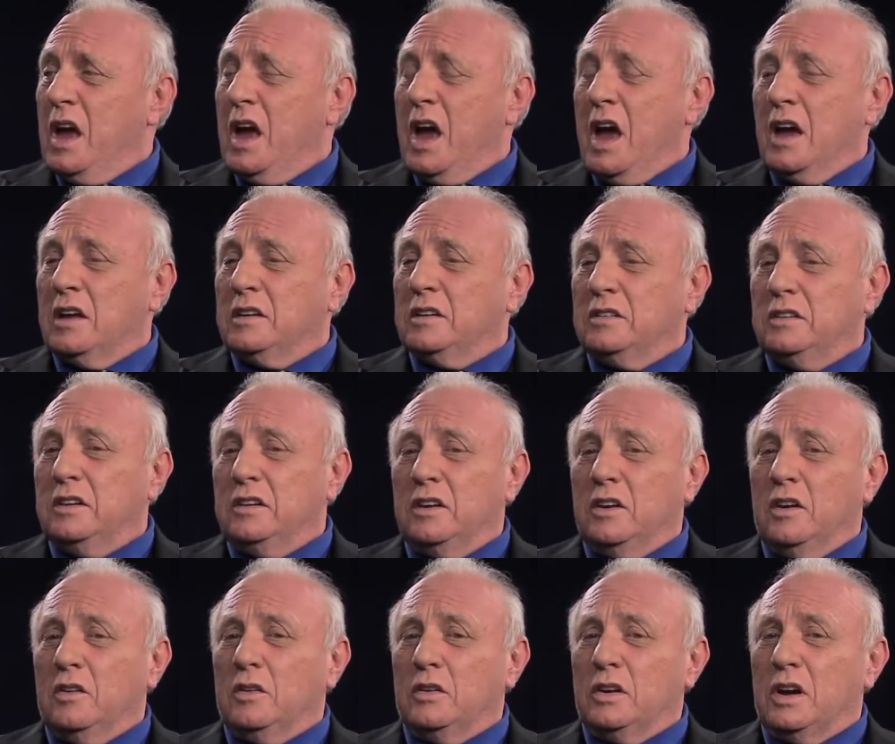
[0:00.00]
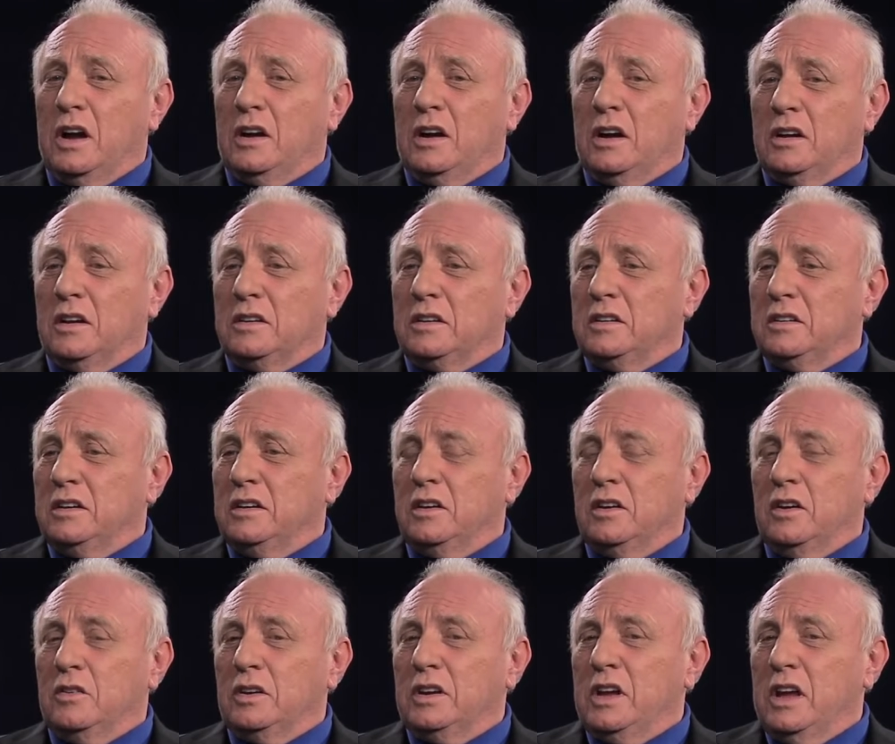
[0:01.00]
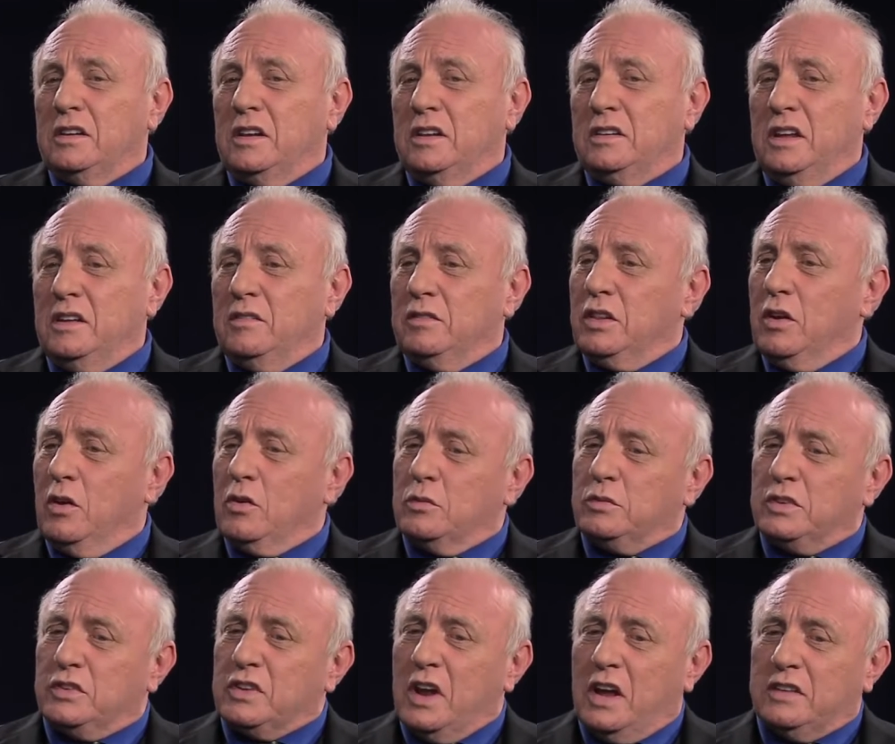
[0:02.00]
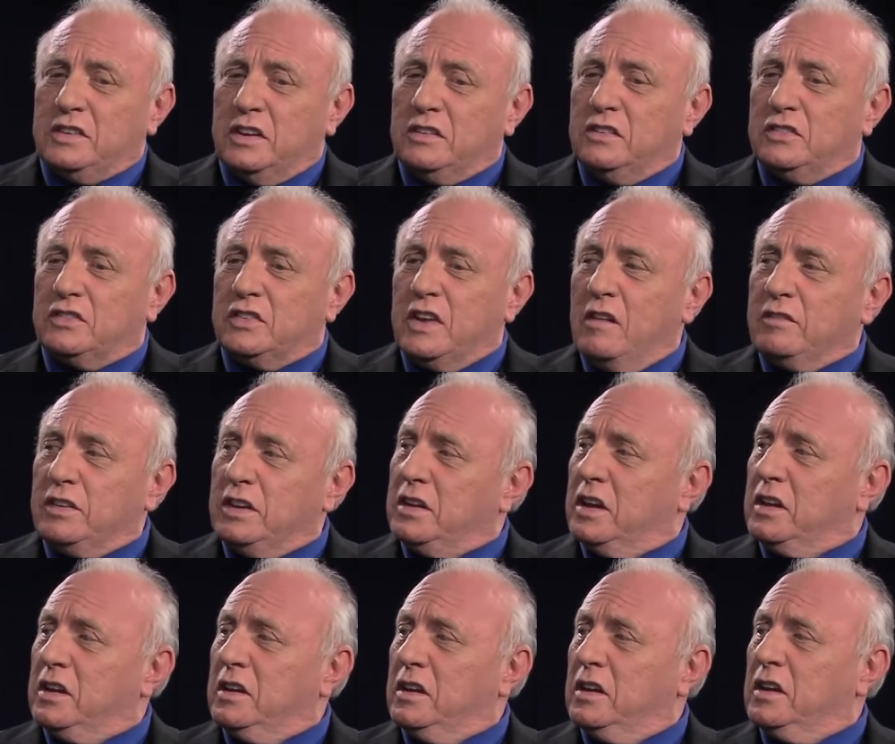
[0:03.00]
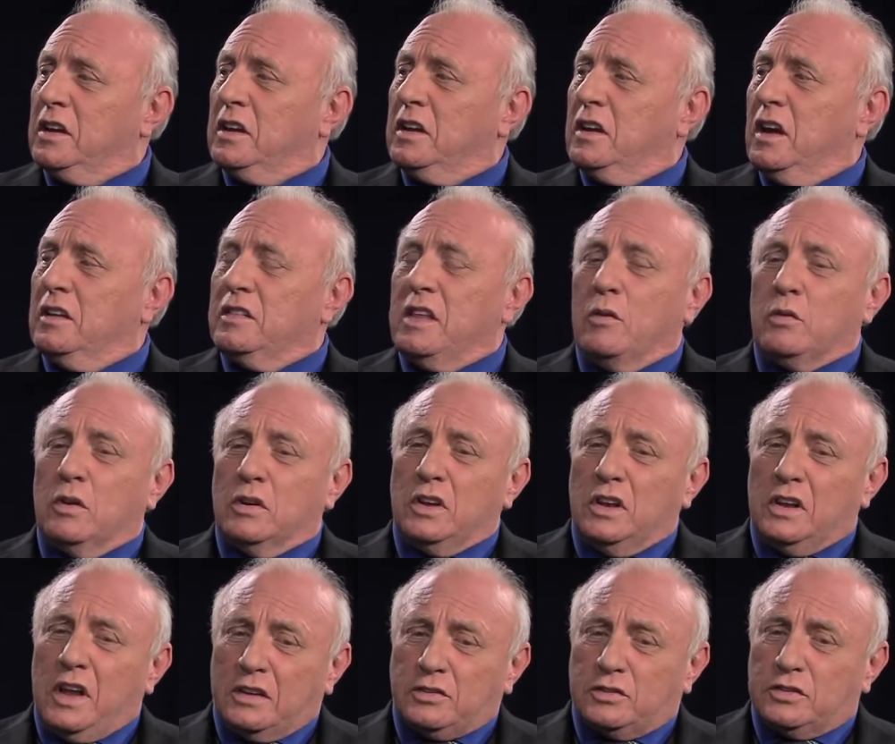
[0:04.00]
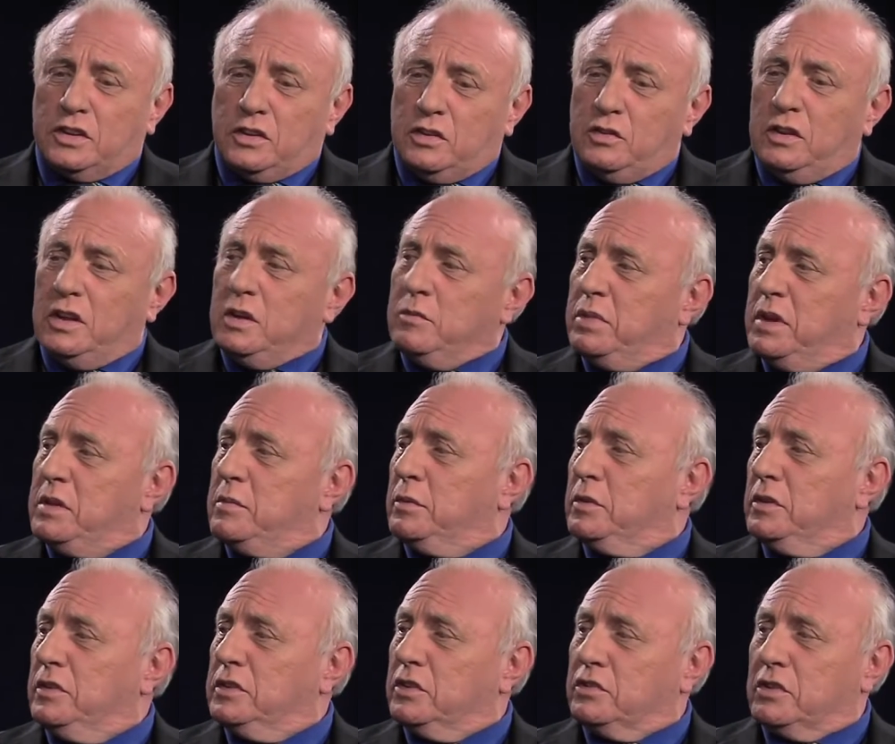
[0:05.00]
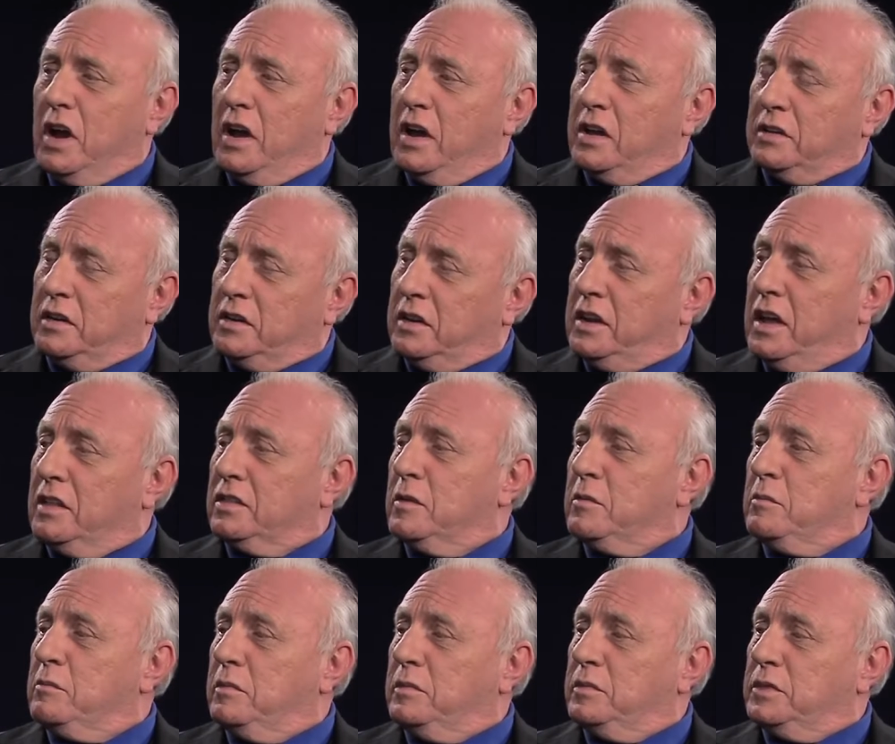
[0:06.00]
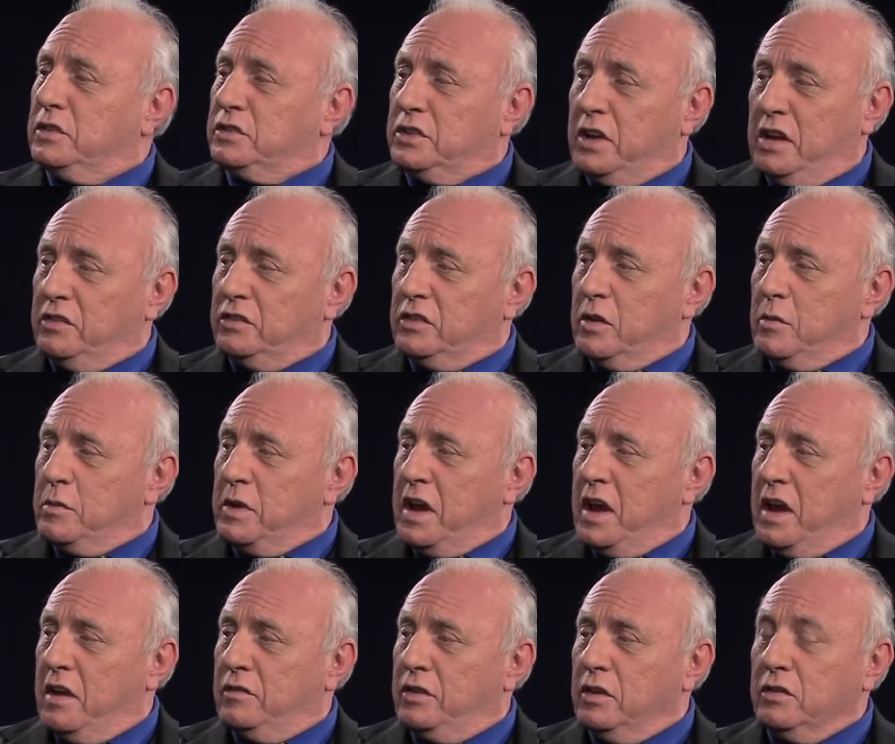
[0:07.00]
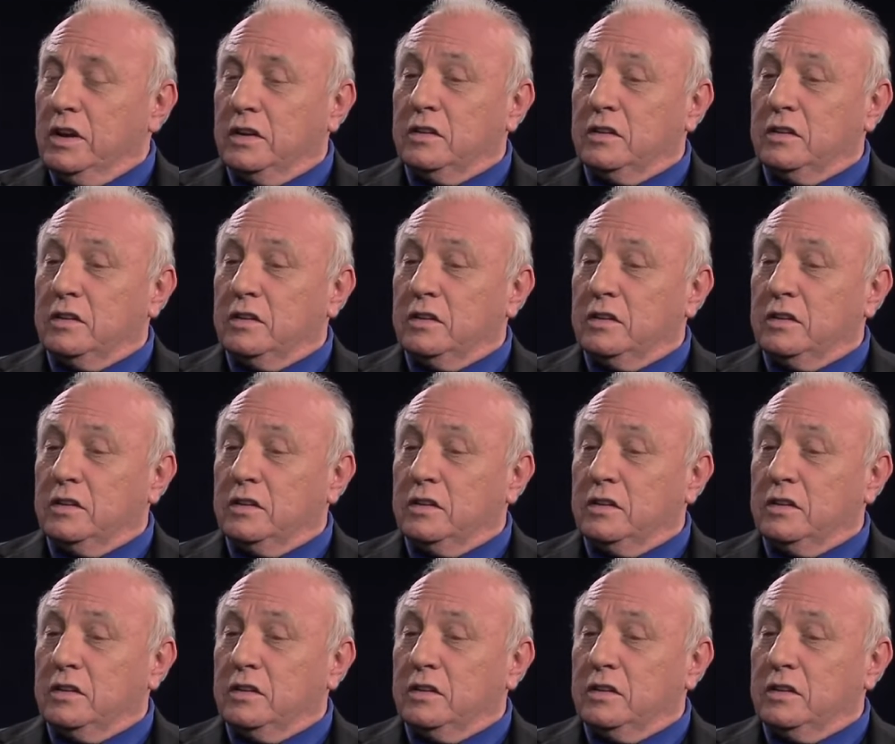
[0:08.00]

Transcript: And, you know, uh, you know, and even though it was 1970, they were electrocuting people to try and get them to change their behavior.